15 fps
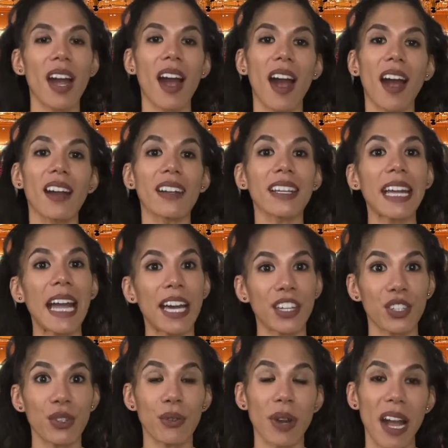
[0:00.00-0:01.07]
are
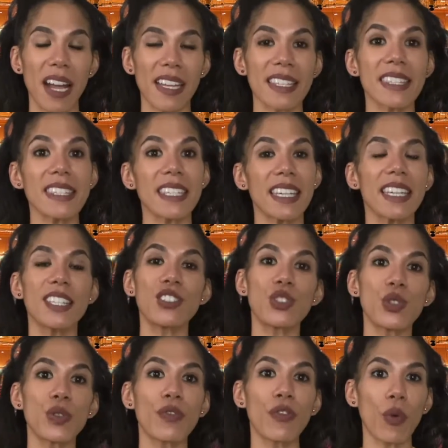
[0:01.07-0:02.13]
categorized into
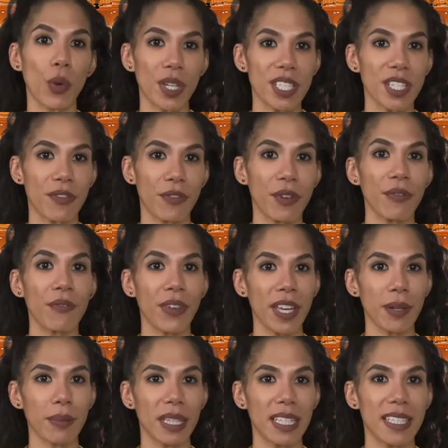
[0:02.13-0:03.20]
4 different
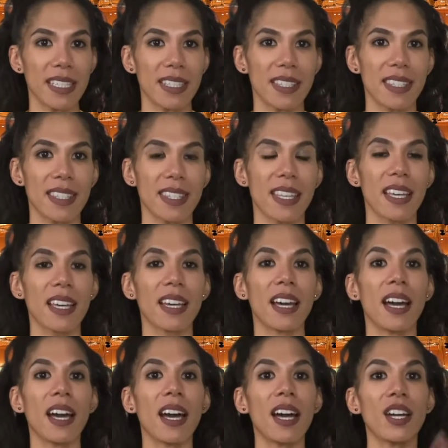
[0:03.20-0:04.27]
families:
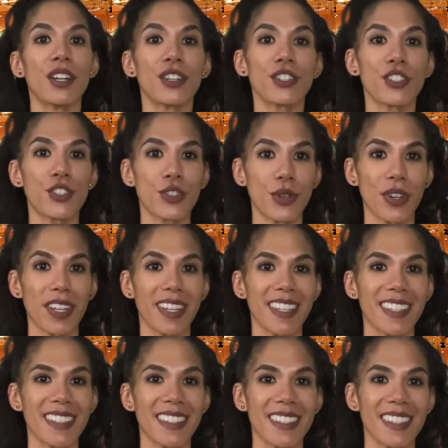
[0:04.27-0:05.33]

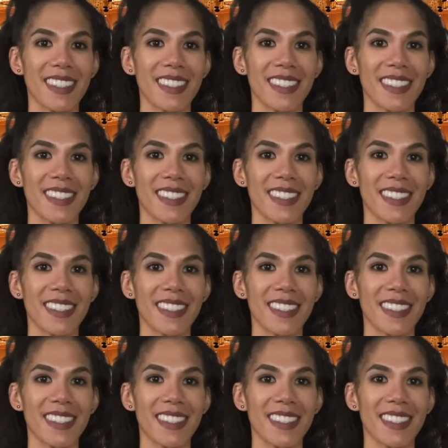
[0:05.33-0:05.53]
strings,